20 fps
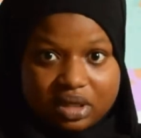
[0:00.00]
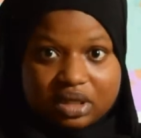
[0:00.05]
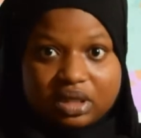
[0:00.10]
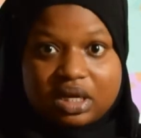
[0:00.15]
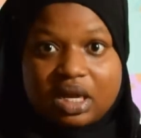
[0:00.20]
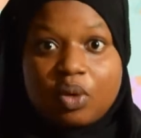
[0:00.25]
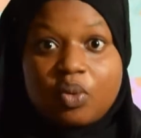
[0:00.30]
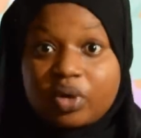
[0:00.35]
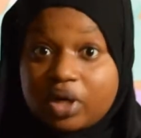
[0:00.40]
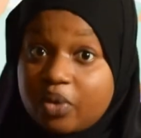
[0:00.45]

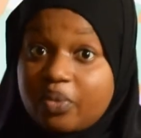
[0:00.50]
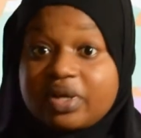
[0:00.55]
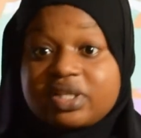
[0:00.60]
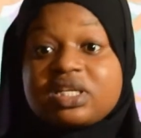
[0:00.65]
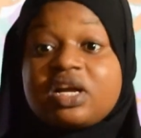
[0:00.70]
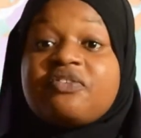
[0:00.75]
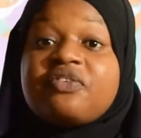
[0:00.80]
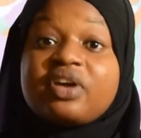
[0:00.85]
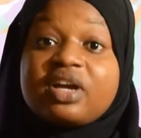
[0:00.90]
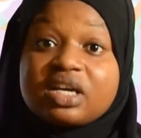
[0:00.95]
the West
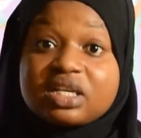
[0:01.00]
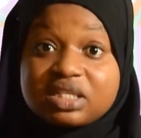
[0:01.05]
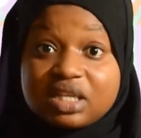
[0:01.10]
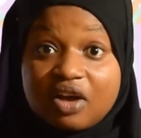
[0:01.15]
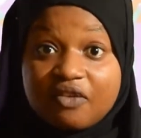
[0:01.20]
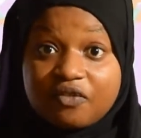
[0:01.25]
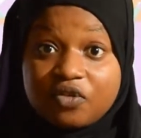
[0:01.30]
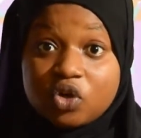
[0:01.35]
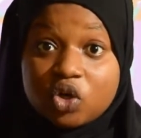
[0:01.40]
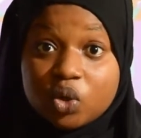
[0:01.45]
Africans
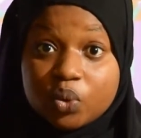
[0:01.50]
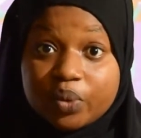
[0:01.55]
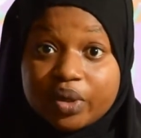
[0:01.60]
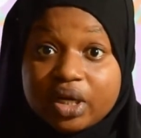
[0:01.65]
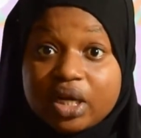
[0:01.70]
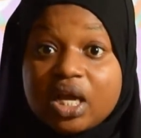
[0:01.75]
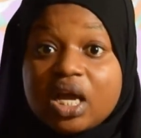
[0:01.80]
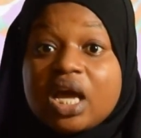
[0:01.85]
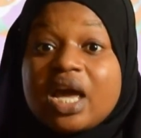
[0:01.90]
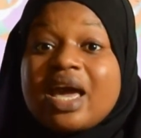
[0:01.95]
are
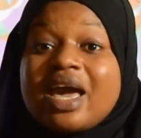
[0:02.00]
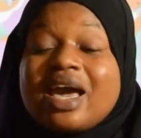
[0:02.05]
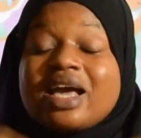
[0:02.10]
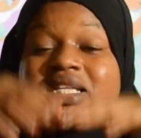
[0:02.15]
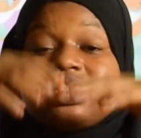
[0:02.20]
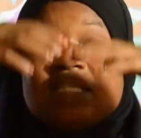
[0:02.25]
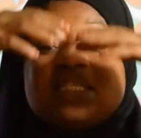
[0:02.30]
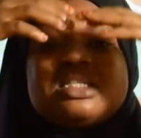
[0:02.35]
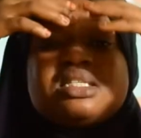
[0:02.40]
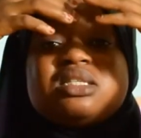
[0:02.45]
following,
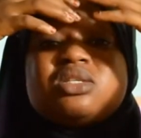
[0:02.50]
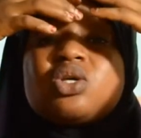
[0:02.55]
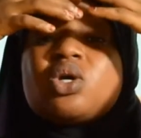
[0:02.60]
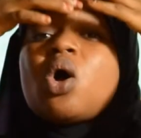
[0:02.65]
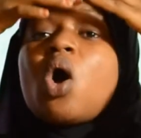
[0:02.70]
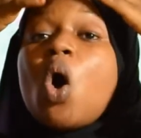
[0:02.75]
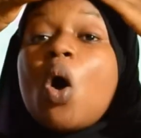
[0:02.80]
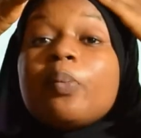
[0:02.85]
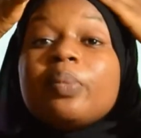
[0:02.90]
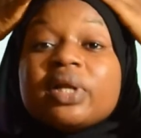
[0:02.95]
it is
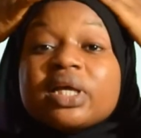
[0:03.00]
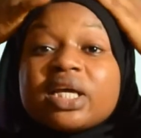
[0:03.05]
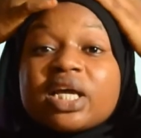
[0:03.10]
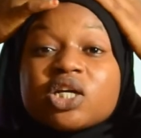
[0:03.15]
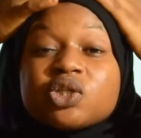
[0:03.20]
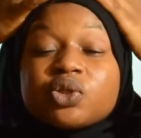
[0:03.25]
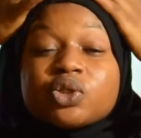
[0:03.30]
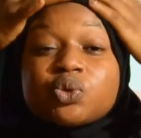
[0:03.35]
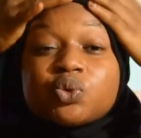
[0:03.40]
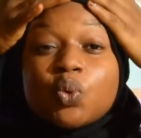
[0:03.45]

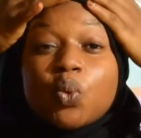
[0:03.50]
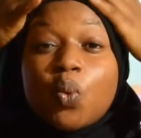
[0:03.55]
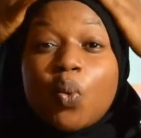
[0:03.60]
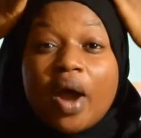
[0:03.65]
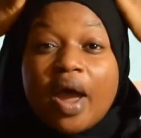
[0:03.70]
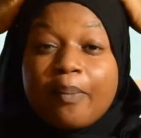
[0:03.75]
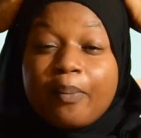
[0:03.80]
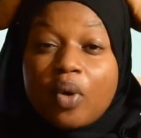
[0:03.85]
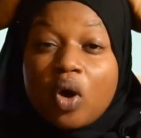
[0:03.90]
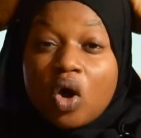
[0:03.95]
obligatory to
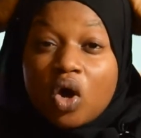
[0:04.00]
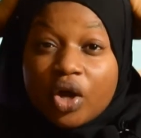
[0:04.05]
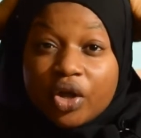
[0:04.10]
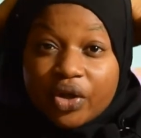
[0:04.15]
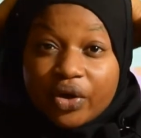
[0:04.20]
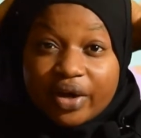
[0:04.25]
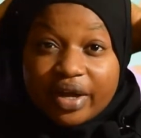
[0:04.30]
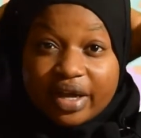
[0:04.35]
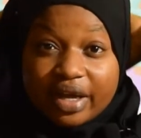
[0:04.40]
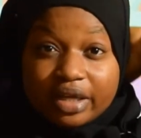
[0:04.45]
wipe all
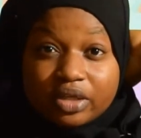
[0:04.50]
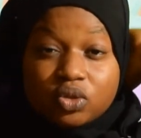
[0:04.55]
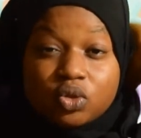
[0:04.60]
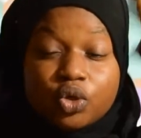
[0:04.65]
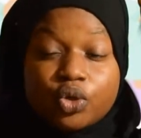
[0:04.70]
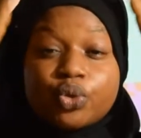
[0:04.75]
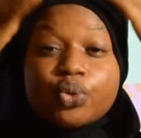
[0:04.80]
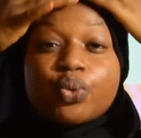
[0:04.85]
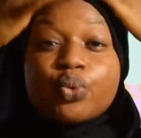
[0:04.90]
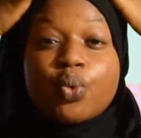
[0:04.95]
your hair. So
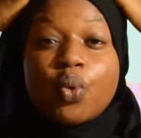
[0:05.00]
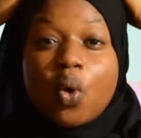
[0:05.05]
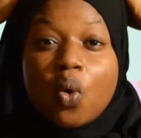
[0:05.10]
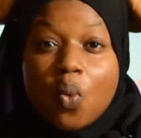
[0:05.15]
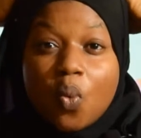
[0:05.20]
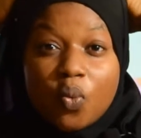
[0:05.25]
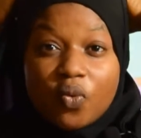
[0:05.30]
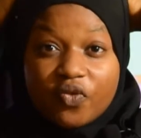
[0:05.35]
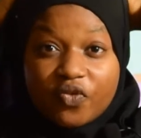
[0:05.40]
you go